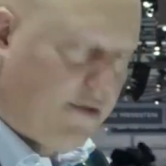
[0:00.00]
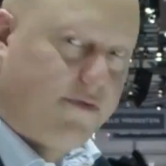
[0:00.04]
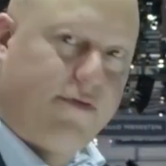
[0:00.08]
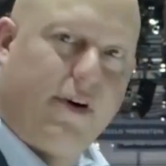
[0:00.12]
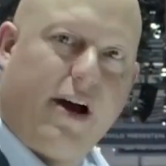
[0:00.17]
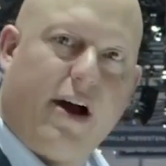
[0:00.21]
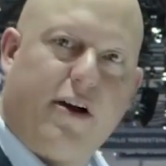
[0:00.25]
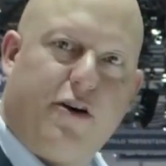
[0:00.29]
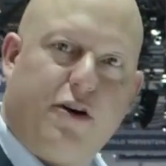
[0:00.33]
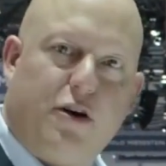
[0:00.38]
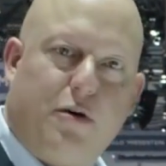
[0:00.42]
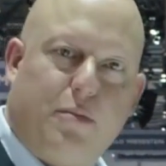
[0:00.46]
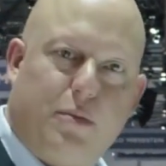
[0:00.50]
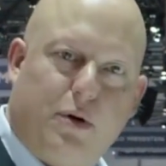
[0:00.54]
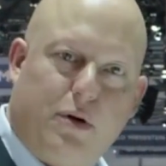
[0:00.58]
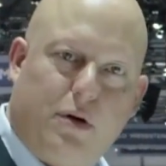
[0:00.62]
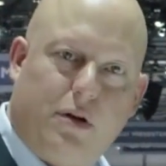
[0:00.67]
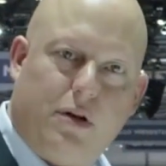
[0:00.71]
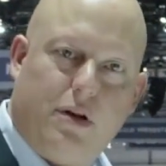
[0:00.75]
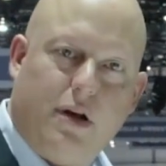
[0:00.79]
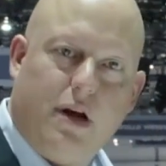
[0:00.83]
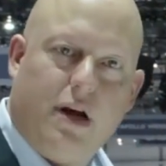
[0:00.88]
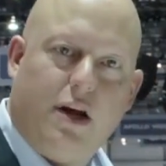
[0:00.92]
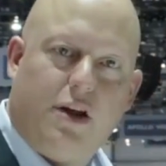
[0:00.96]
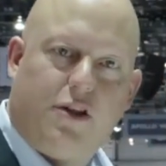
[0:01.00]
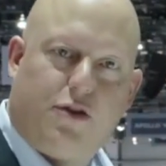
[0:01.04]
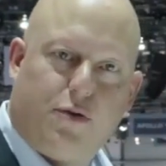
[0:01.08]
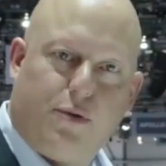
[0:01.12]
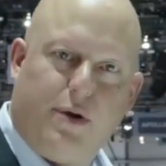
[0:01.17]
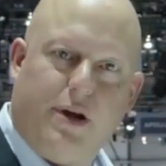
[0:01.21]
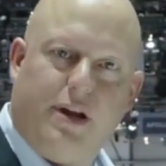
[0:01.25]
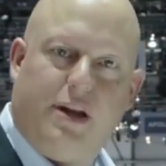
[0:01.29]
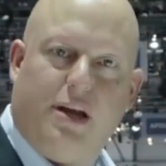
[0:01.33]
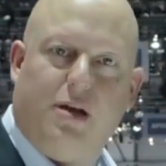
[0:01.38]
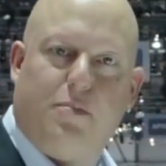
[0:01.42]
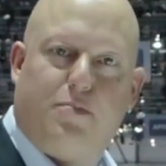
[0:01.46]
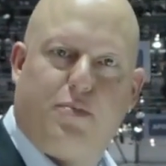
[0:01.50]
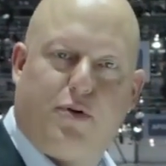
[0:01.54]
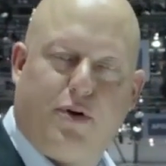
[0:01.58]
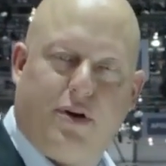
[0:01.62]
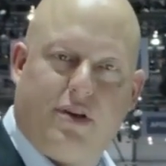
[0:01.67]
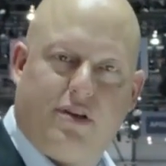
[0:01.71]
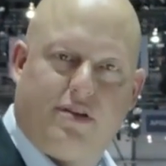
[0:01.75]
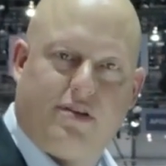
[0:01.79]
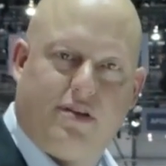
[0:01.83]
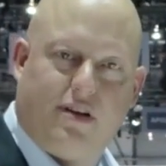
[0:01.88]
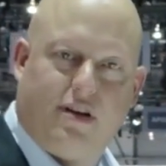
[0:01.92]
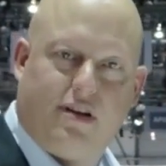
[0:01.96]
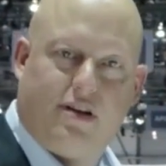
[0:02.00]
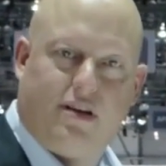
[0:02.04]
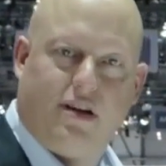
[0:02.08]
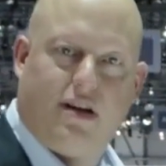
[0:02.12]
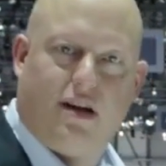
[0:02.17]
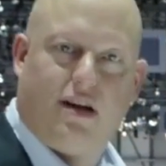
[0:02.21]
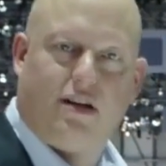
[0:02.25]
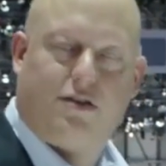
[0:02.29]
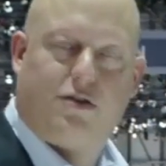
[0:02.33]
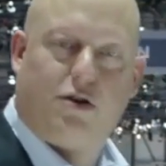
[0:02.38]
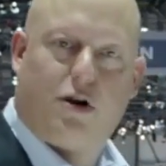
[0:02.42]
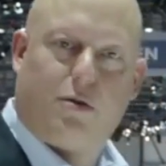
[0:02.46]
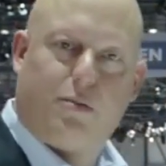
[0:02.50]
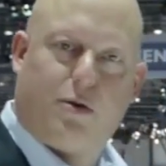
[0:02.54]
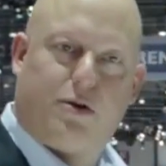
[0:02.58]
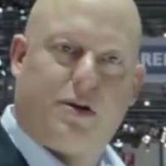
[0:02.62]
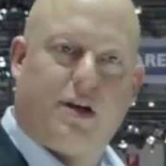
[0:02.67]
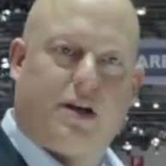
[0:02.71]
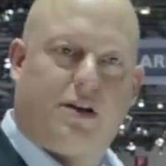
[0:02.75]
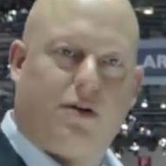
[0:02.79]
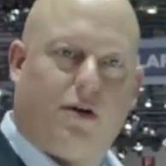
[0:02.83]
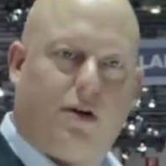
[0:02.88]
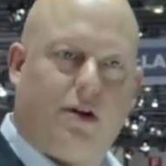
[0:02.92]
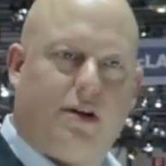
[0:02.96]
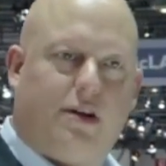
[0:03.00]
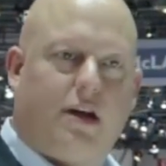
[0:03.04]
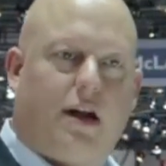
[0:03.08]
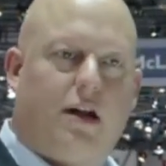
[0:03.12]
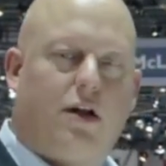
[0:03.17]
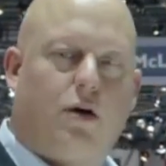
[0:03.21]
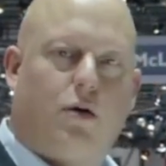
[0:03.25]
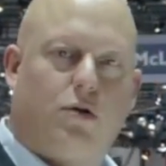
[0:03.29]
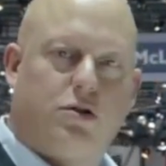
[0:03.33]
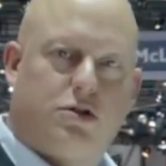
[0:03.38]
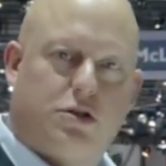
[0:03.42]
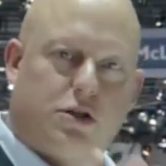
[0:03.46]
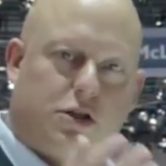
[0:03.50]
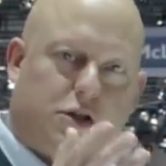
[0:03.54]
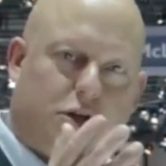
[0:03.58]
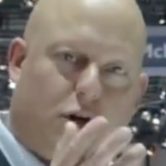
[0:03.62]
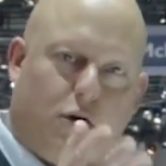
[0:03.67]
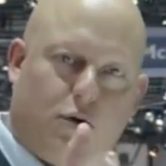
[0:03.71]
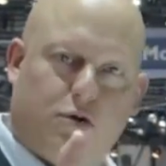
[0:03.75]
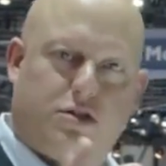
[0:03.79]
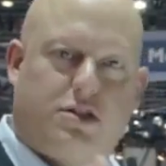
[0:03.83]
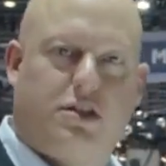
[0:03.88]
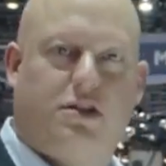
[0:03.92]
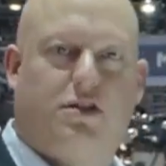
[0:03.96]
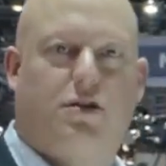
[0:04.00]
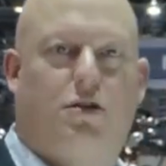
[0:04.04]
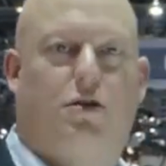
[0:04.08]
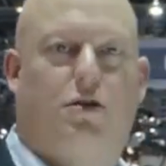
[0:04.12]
variable 3D printed turbo technology that also goes into